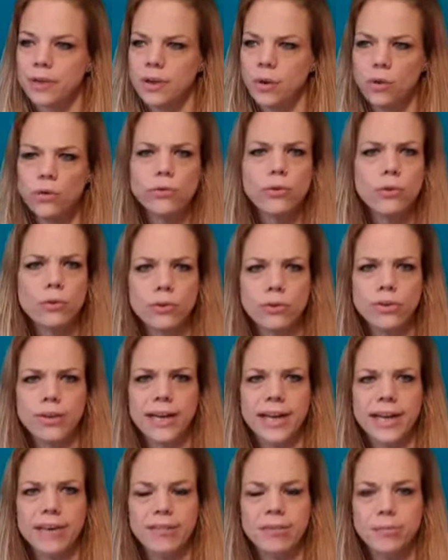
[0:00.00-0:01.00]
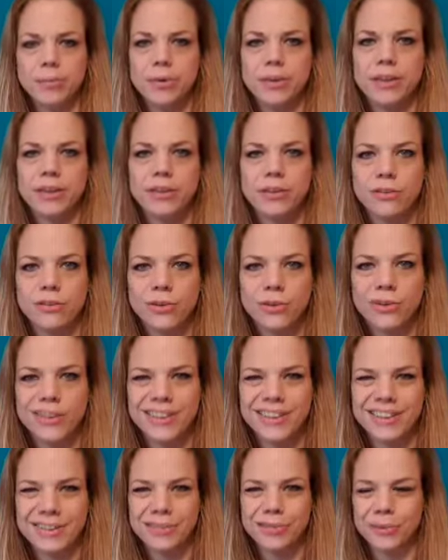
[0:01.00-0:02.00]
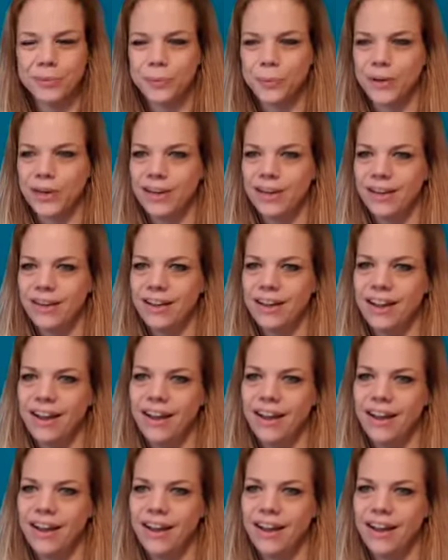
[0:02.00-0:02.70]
also creative, but in a totally different way.